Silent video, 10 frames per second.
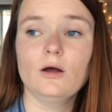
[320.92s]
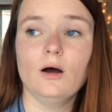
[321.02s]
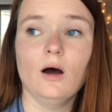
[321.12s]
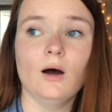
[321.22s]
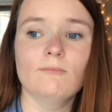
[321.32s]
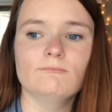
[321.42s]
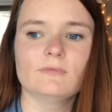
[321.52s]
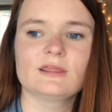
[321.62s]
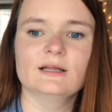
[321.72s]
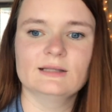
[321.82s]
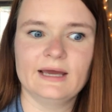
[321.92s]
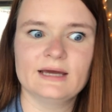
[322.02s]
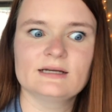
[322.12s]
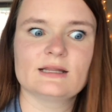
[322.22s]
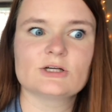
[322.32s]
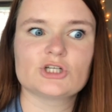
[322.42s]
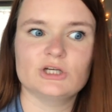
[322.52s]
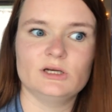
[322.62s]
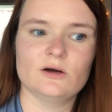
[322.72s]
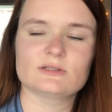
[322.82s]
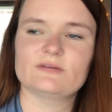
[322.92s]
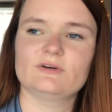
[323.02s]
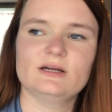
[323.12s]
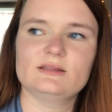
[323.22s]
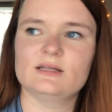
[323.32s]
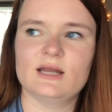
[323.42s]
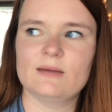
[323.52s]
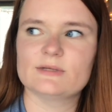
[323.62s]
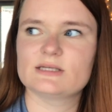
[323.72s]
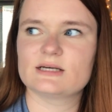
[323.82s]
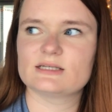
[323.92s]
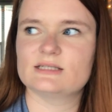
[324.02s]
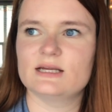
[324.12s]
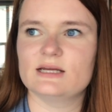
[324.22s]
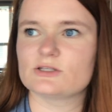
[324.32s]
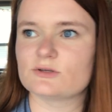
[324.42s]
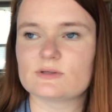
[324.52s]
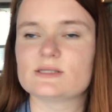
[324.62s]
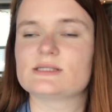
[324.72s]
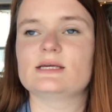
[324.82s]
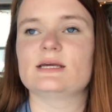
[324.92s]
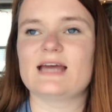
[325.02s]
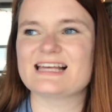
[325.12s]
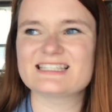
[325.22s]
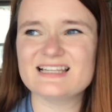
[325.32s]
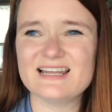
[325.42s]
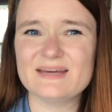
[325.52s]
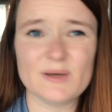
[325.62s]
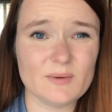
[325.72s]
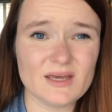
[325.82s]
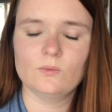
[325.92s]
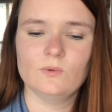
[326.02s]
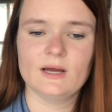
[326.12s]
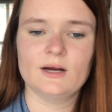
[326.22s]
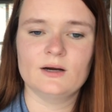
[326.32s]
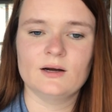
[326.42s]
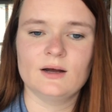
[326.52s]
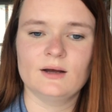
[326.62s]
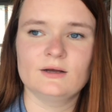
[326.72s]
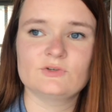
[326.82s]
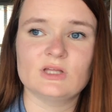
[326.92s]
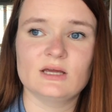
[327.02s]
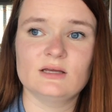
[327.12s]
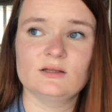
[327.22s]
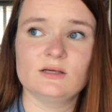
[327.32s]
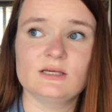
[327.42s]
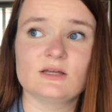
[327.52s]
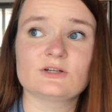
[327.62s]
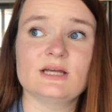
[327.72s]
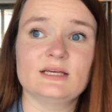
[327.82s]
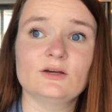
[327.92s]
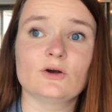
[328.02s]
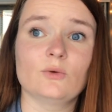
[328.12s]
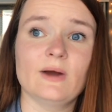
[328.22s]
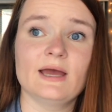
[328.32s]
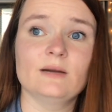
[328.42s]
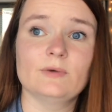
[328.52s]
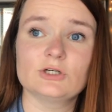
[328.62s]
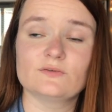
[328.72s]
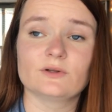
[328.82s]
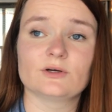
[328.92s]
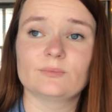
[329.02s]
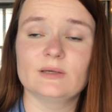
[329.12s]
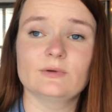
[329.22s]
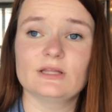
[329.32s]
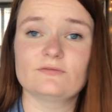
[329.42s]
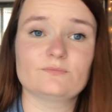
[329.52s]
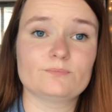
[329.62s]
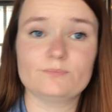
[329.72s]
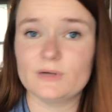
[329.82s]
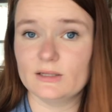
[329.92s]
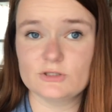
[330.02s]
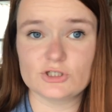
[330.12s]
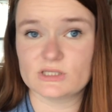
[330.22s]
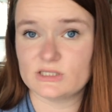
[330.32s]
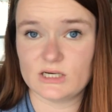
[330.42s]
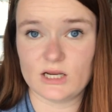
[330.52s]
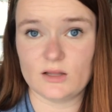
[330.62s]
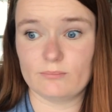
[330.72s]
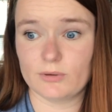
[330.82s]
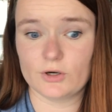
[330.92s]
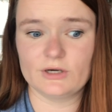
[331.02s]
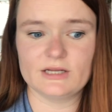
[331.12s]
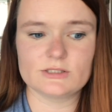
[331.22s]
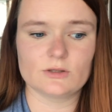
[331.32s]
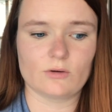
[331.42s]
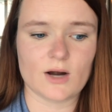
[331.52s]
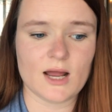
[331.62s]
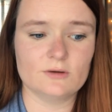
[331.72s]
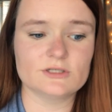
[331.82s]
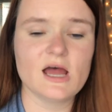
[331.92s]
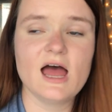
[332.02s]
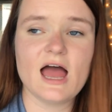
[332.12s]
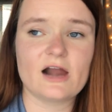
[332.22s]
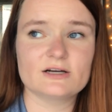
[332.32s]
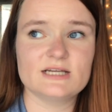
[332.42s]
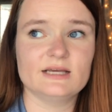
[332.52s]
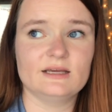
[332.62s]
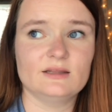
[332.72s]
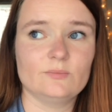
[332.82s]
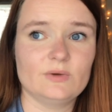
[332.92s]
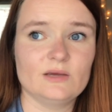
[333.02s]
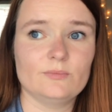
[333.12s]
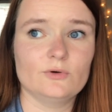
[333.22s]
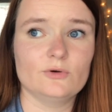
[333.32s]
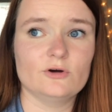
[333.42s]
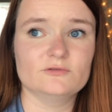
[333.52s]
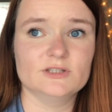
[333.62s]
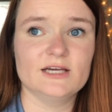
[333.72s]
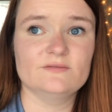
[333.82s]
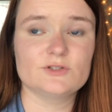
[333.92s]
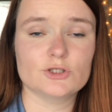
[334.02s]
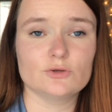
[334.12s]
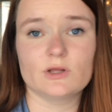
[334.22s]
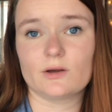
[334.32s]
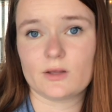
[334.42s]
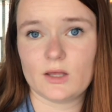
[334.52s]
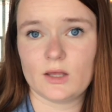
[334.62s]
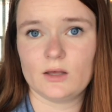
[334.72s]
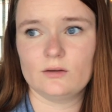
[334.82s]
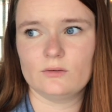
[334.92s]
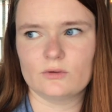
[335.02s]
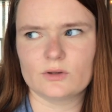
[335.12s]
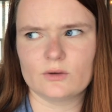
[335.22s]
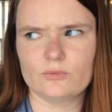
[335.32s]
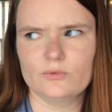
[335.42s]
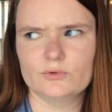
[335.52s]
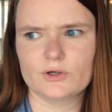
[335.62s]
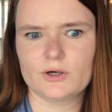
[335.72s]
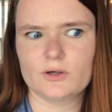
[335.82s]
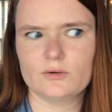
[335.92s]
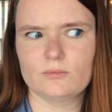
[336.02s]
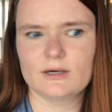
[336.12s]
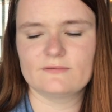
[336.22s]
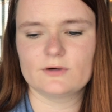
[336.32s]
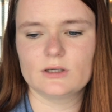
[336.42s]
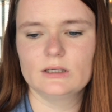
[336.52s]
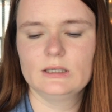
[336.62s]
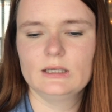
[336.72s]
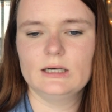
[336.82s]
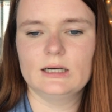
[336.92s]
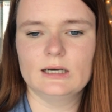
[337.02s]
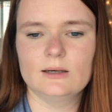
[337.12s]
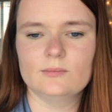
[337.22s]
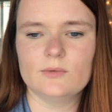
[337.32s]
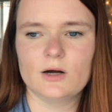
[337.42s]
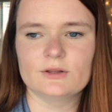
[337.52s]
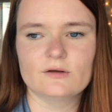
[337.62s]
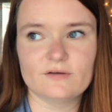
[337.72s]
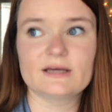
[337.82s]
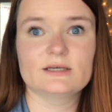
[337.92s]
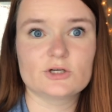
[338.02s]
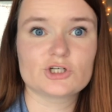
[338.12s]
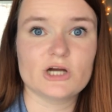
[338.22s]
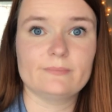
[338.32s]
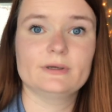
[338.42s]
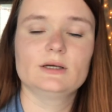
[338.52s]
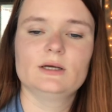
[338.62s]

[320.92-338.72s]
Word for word: um, the land that she knows. I forget the name. It's like a city. It starts with a C. Castellilly maybe? Where uh, if they, he, they're taking her away and a bunch of other people, they've pillaged the city, like burned it to the ground, and are taking the people who have lived to their king or their ruler or whatever um, on the Viking ship.